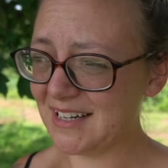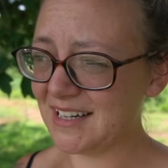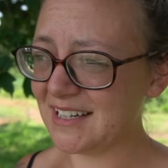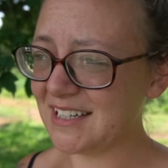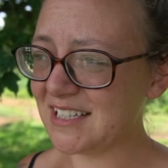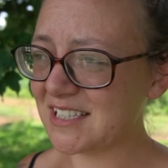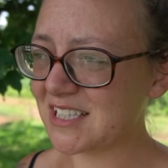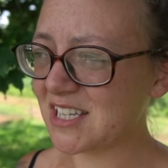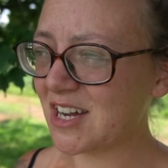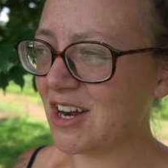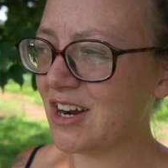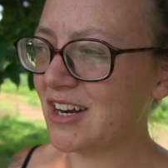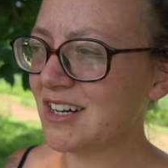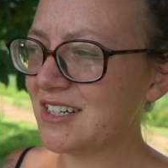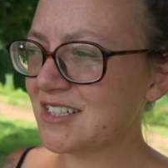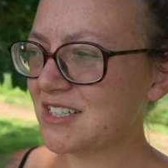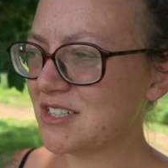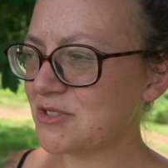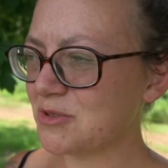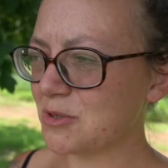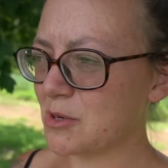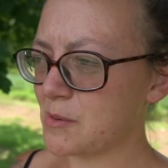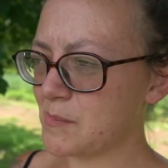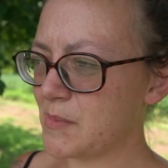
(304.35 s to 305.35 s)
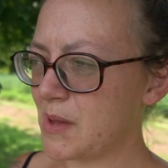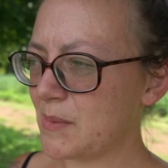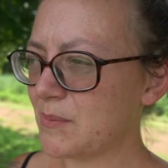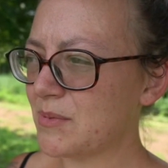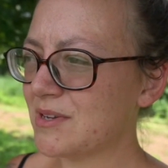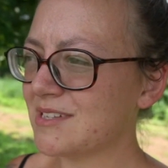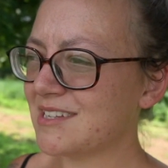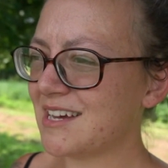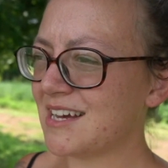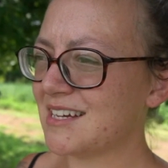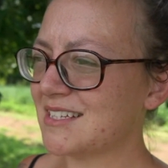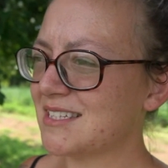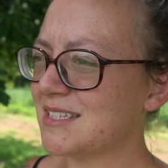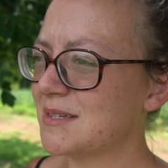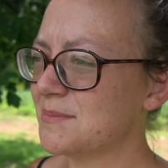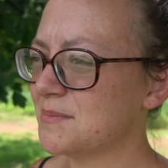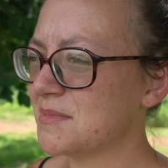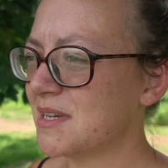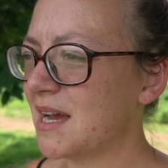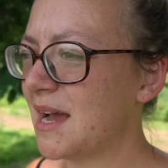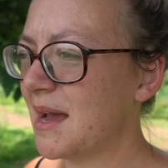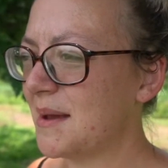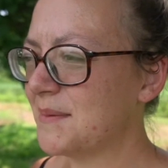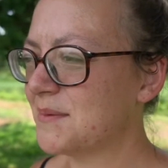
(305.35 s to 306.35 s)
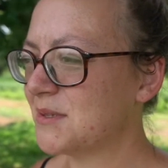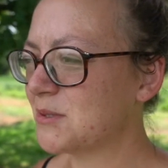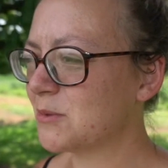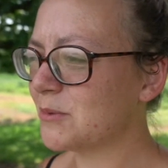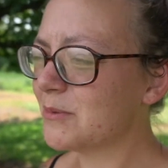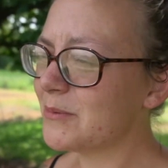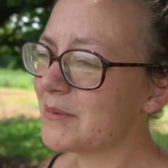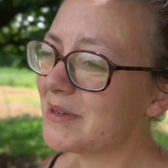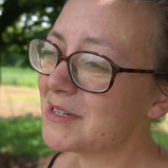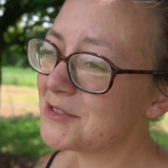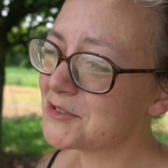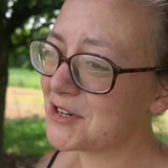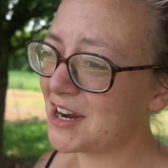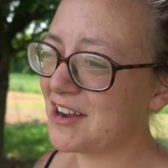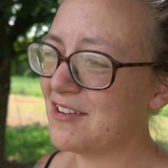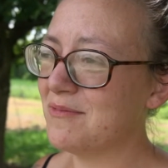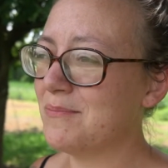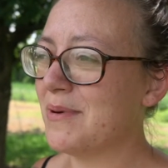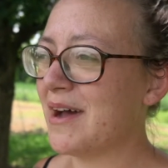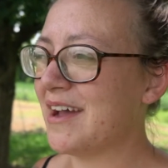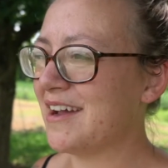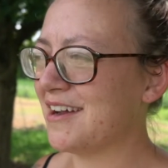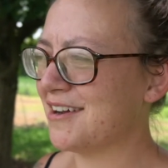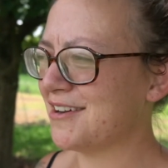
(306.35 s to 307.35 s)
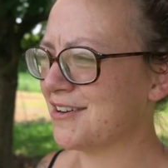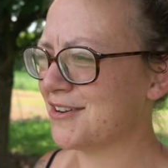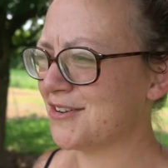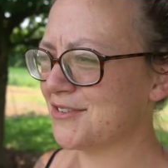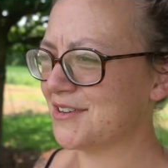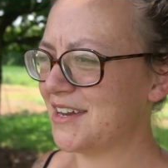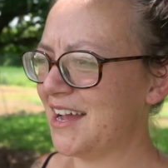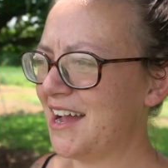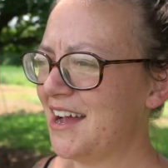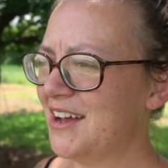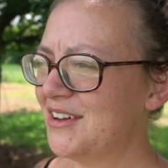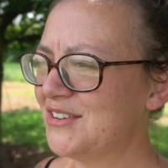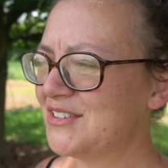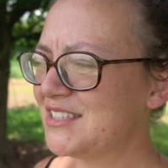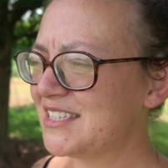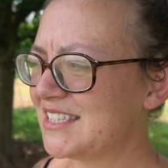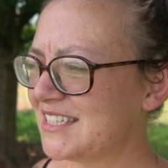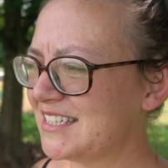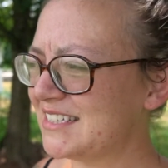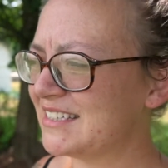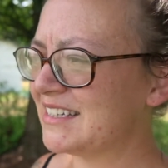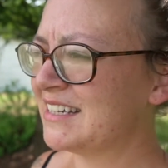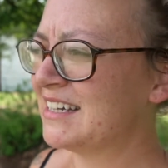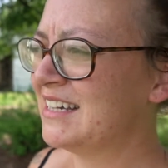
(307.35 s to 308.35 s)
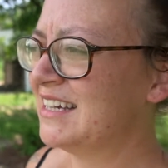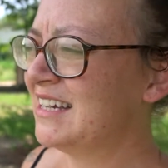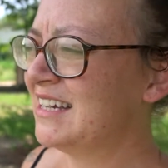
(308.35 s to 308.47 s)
And it's hard to remember that sometimes when we drive by our own house and